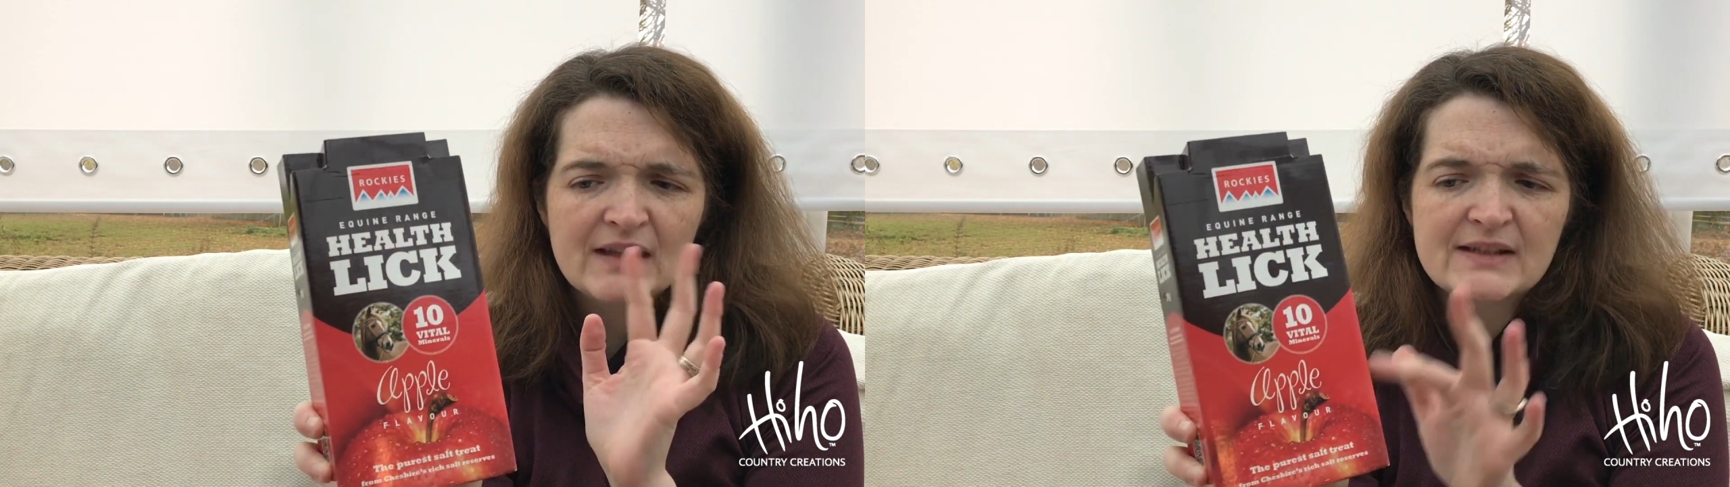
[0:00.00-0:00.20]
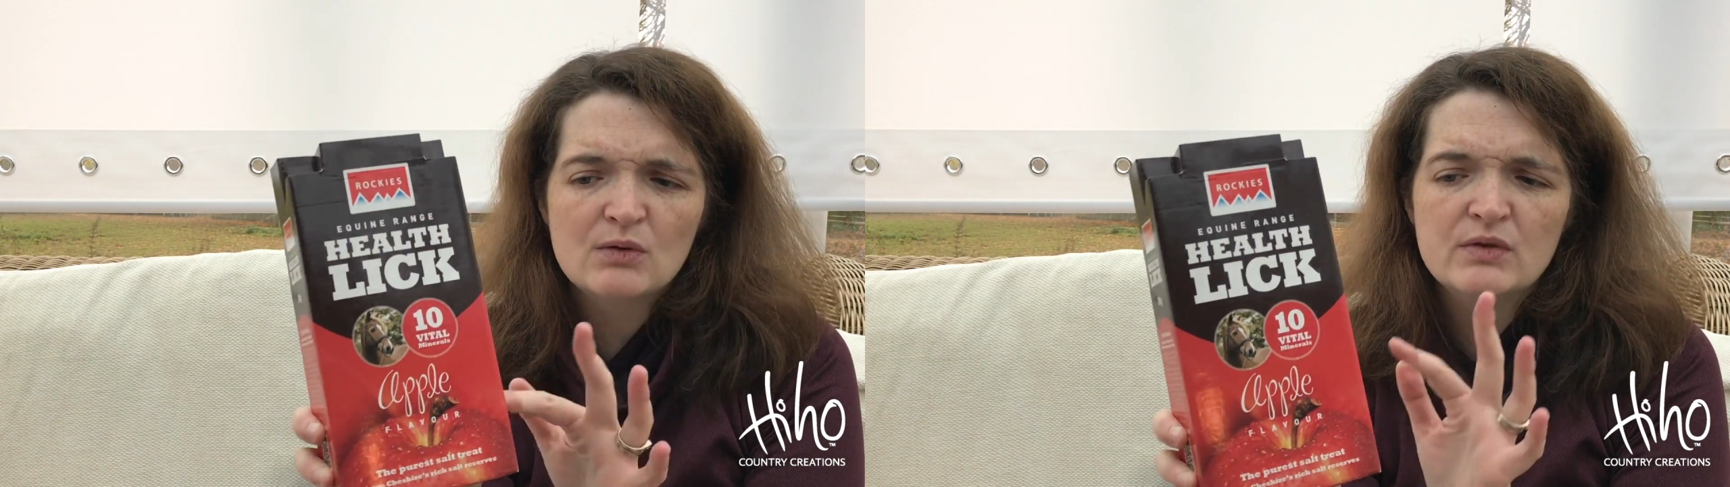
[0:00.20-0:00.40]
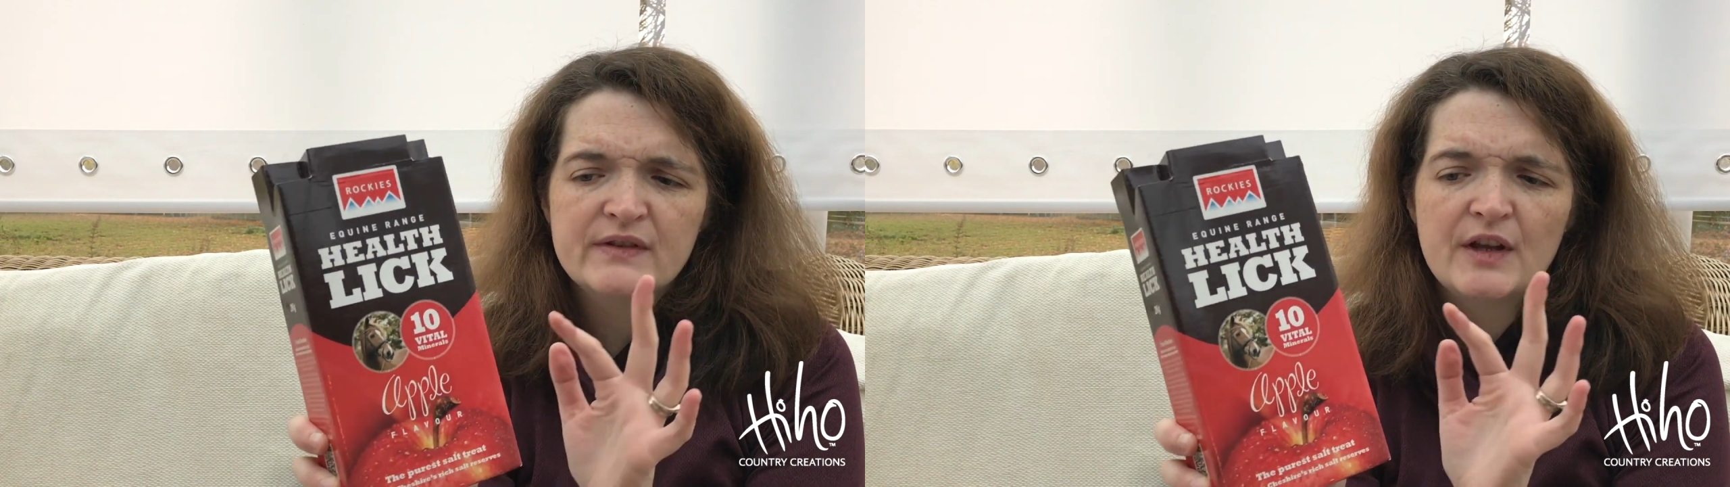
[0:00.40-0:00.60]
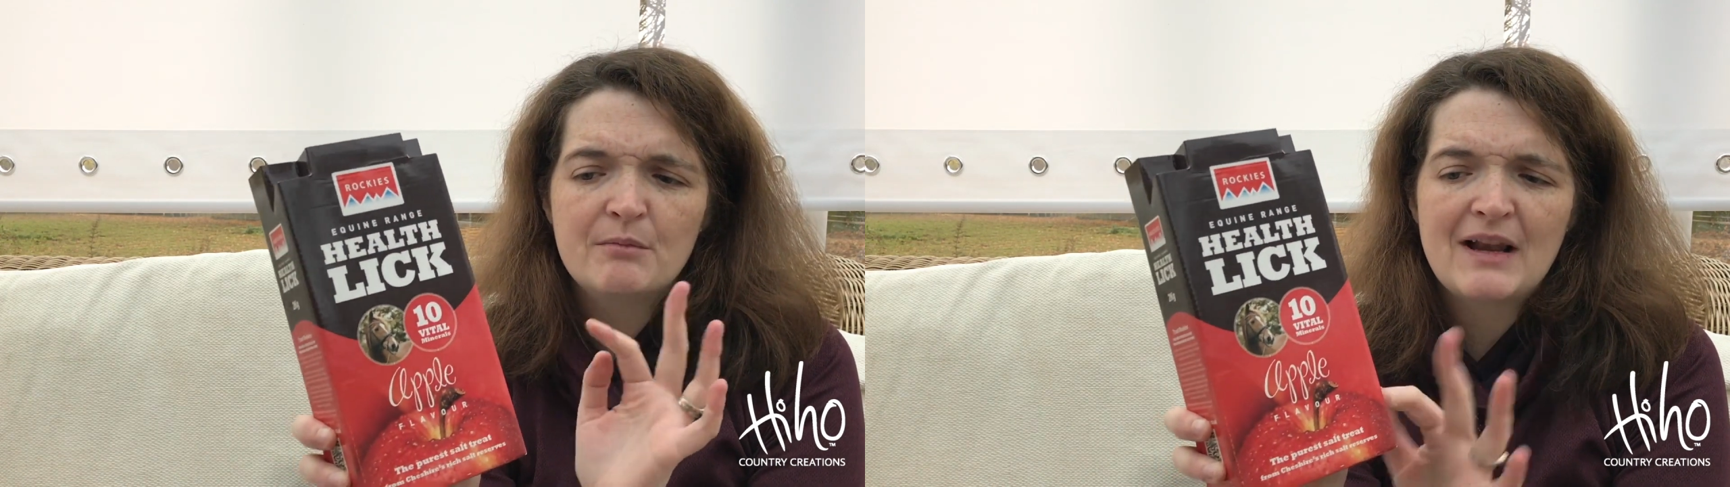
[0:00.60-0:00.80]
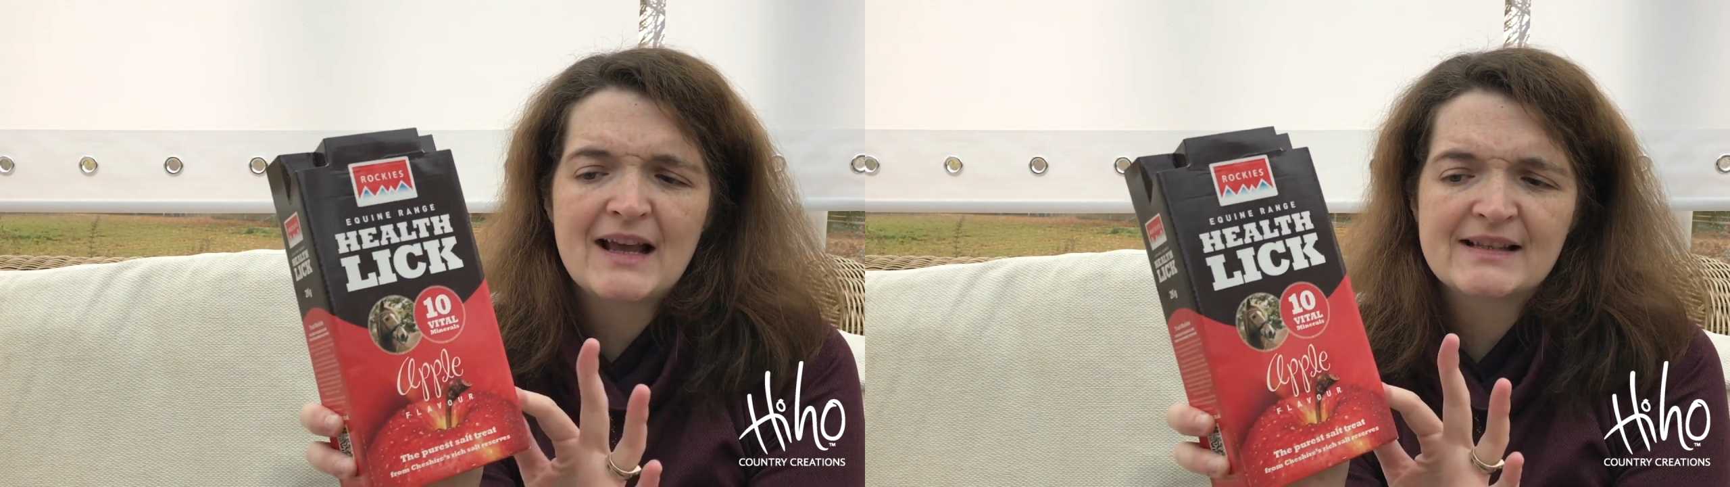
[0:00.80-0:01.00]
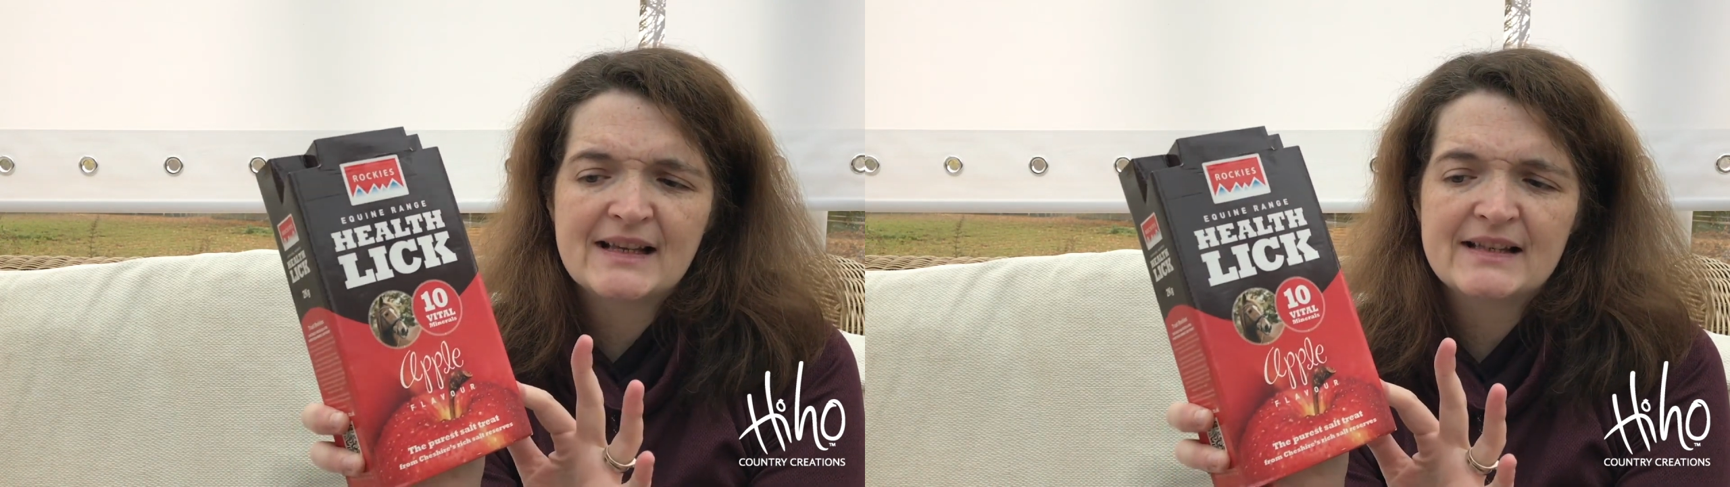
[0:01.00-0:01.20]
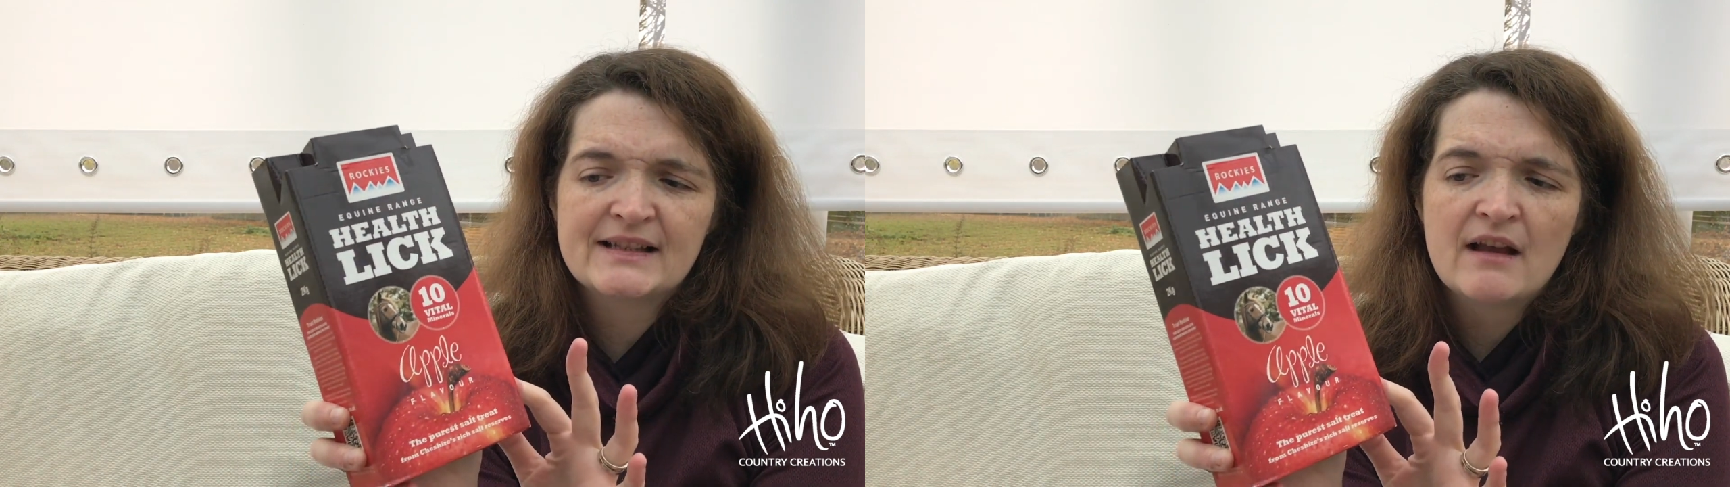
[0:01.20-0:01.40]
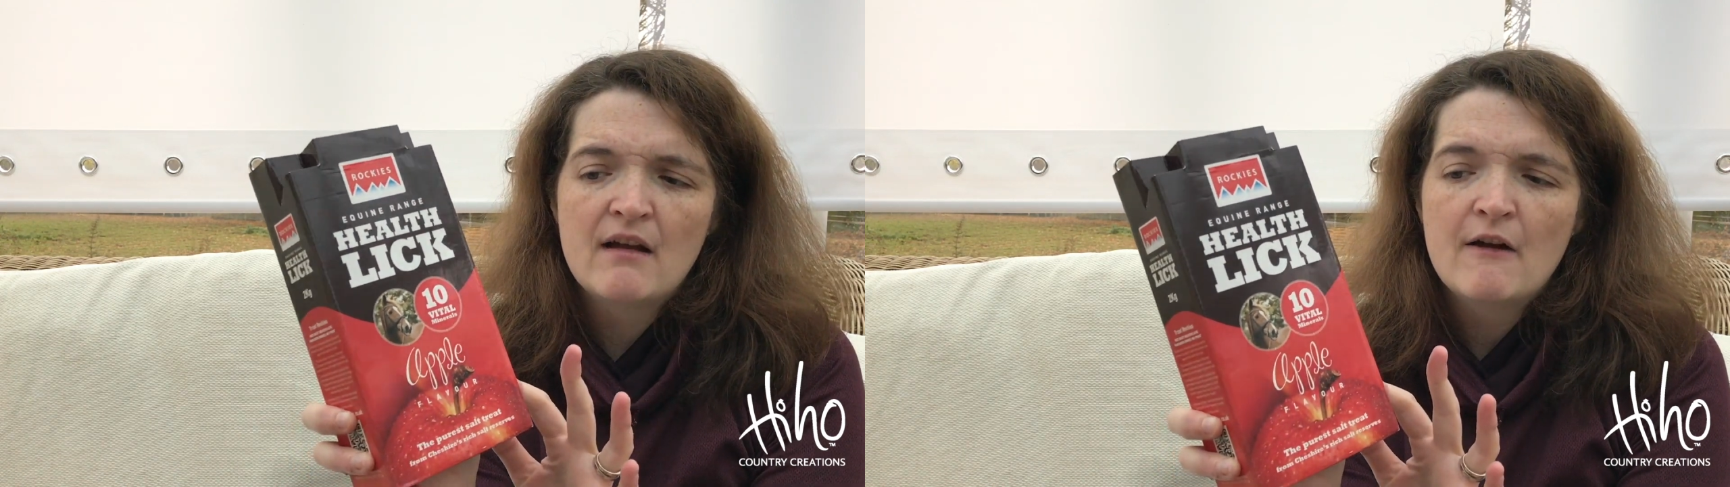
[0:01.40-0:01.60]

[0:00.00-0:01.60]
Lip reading: It's also molasses